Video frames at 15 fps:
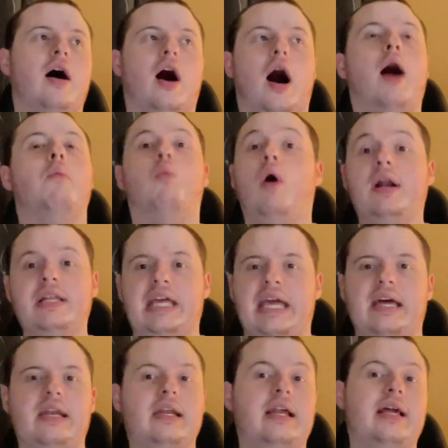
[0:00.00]
One
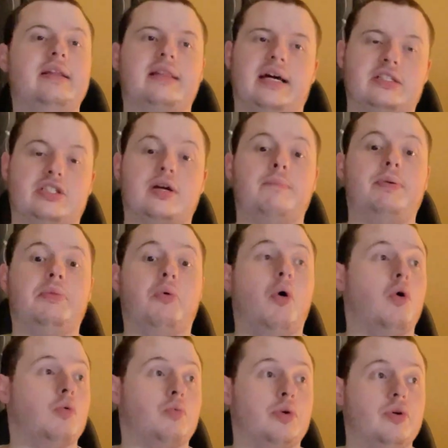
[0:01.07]
candidate that some people
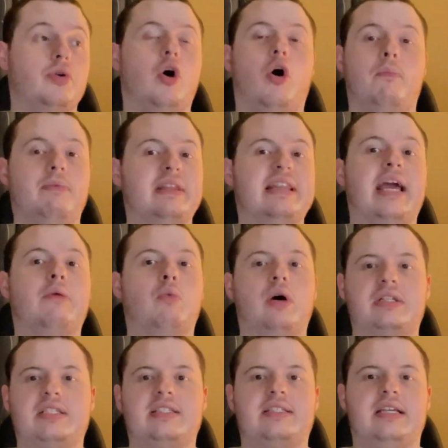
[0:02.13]
are really hoping they
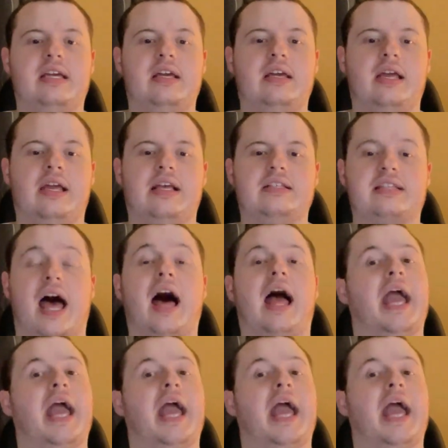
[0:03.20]
want to see is